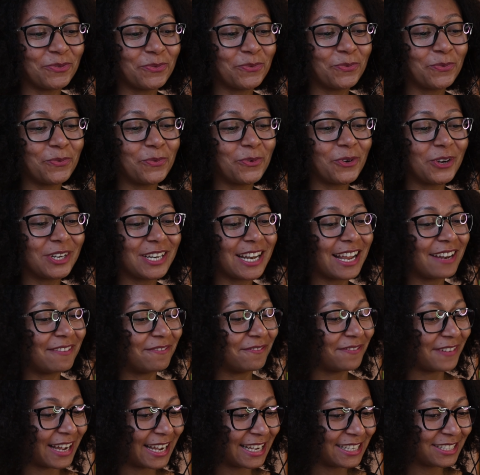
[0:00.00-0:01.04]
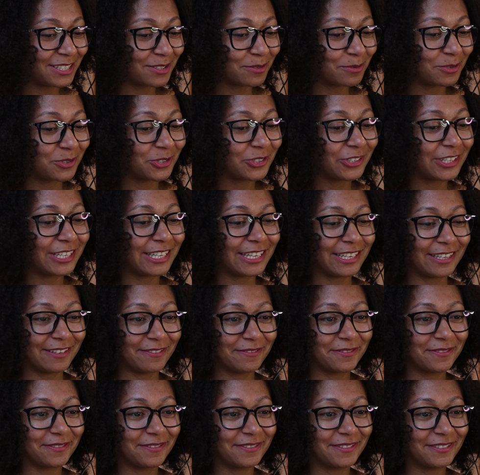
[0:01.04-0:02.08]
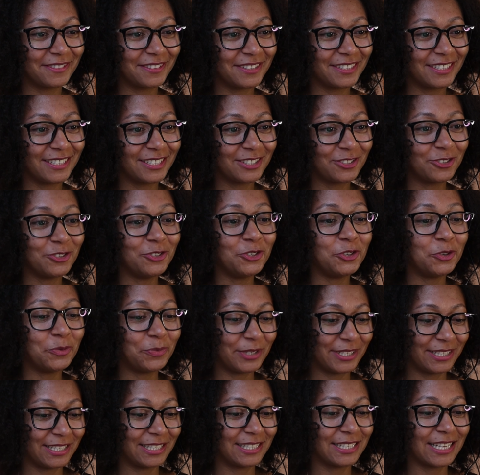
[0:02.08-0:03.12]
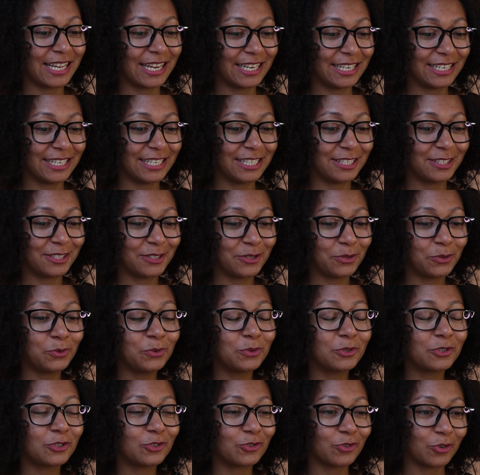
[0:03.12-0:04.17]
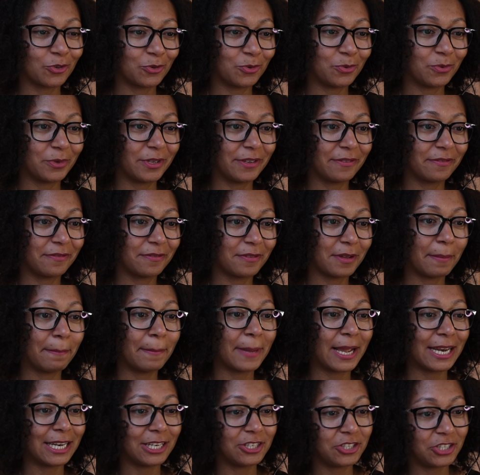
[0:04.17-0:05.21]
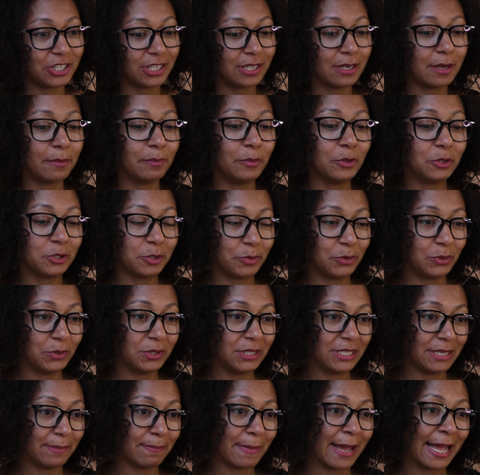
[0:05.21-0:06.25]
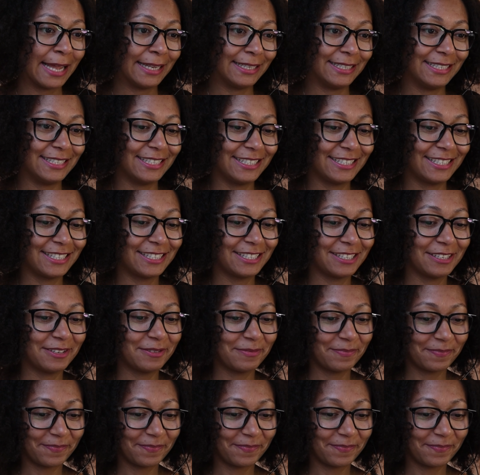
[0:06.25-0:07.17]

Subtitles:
what advice would you give to new business analysts who struggle with managing multiple demands?